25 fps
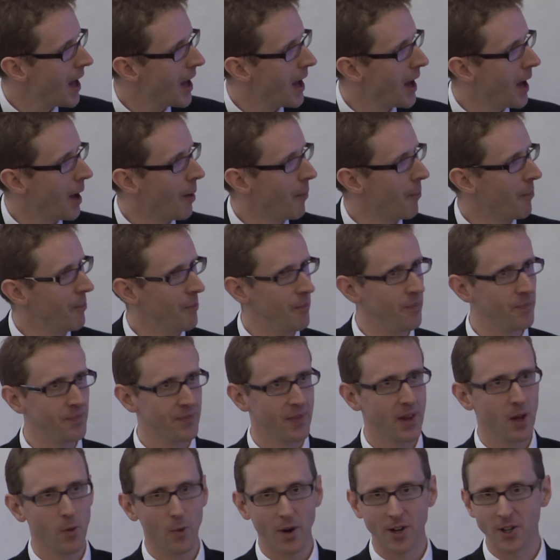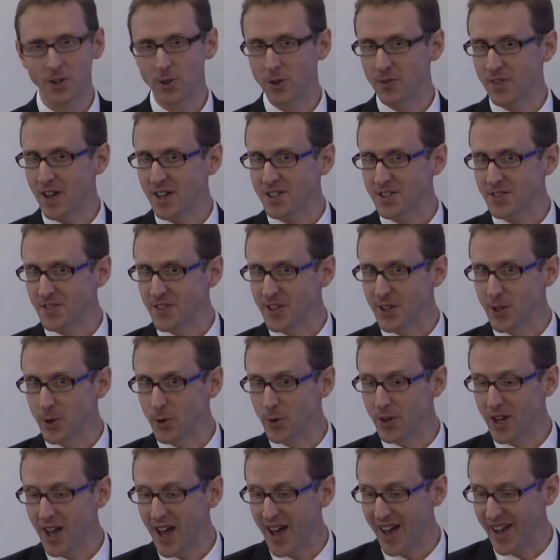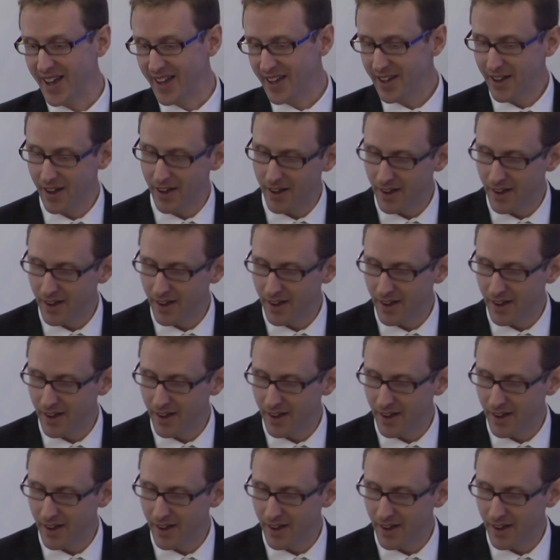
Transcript: When you're doing that in the UK,